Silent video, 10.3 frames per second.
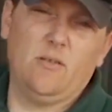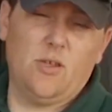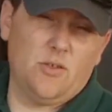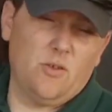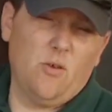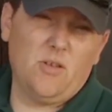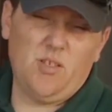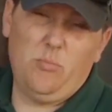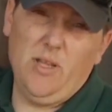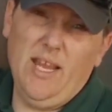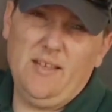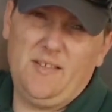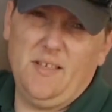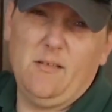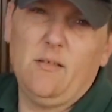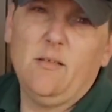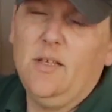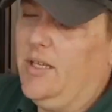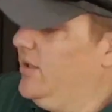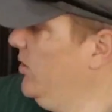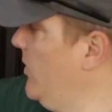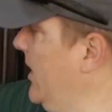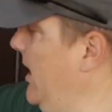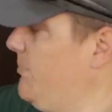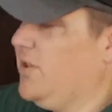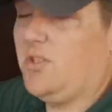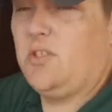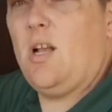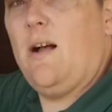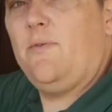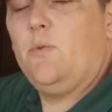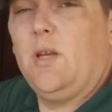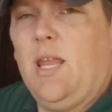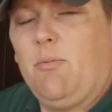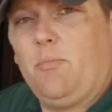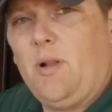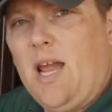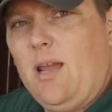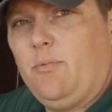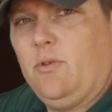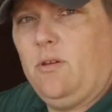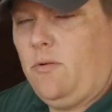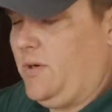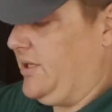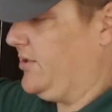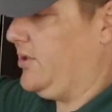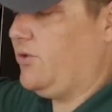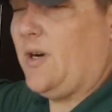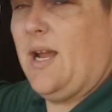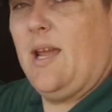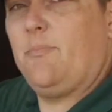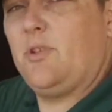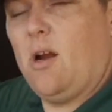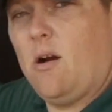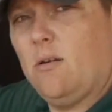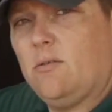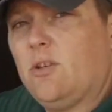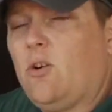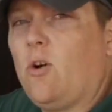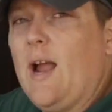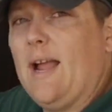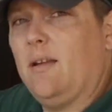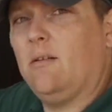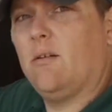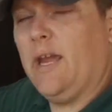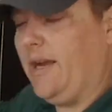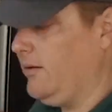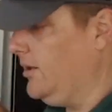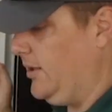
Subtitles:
It's also known as a blade seal. You want to keep this soft, you want to keep it pliable. You don't want this to dry up, to harden, to crack, okay?